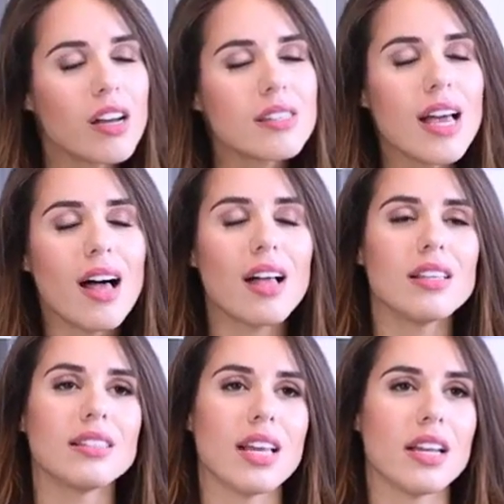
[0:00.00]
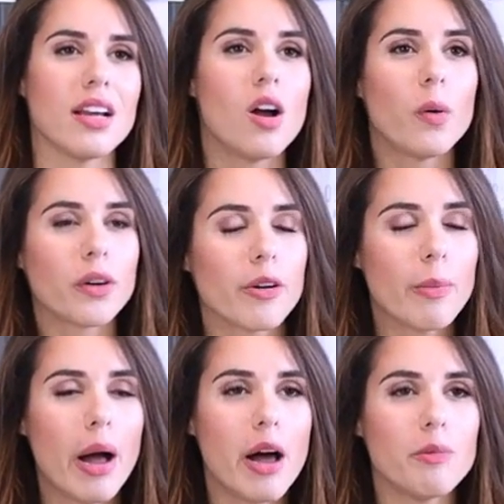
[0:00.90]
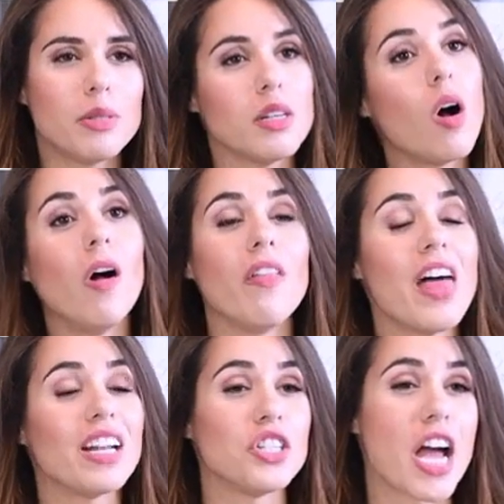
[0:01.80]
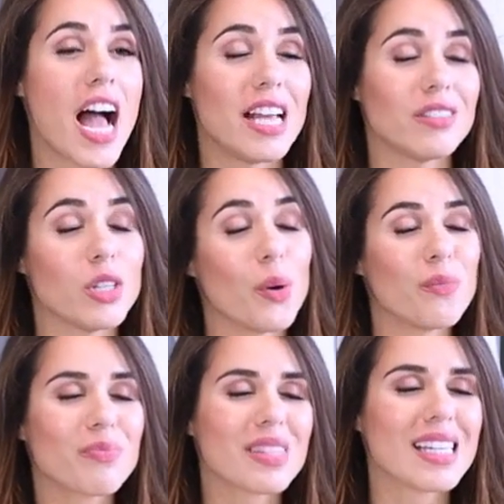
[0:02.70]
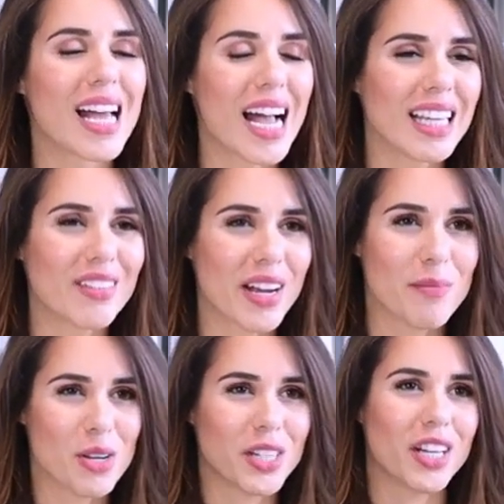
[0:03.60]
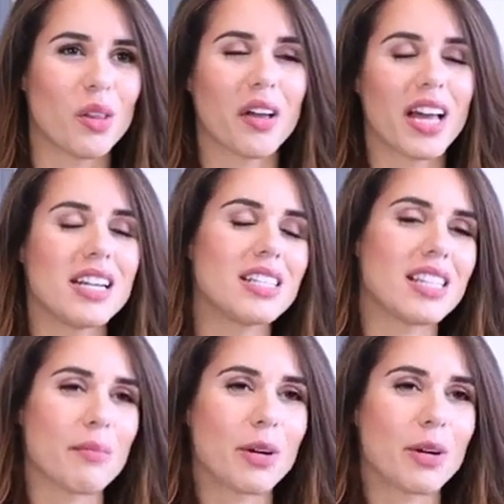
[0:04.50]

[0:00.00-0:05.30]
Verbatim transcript: cross sells and order bumps and all that jazz. So highly recommend you take a look at